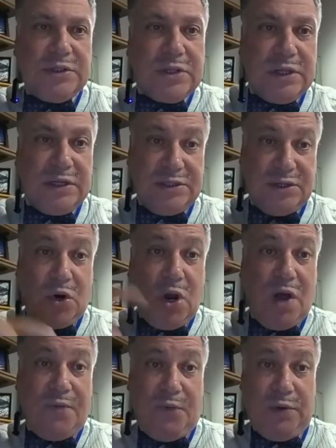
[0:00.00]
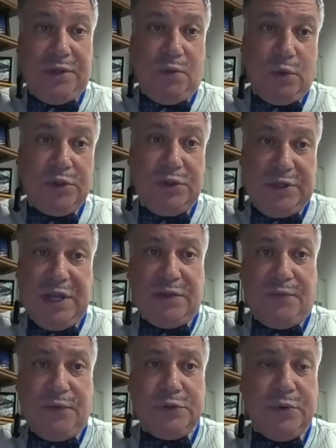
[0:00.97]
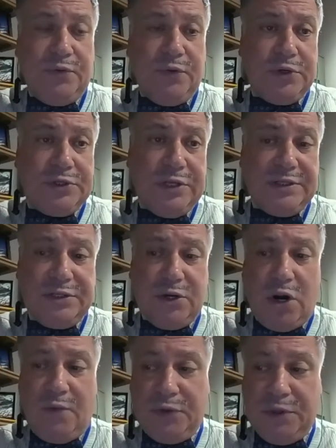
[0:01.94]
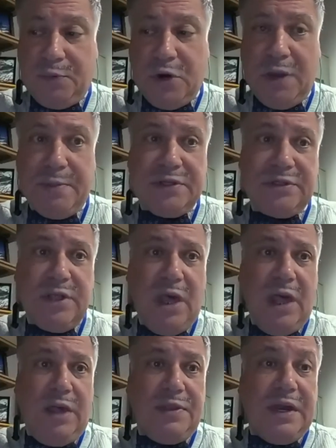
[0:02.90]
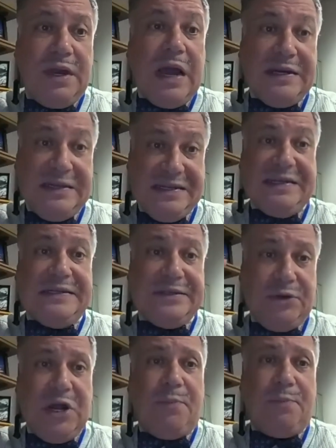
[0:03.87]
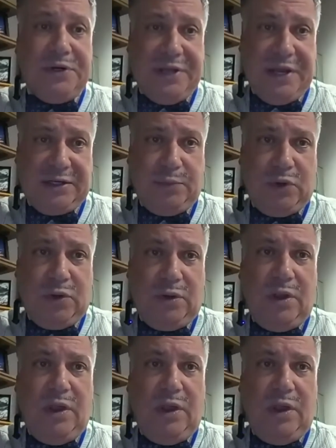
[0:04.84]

So let's start off with the, uh, we'll just take the first one first. So let's start off with the premise that ideas are not protectable.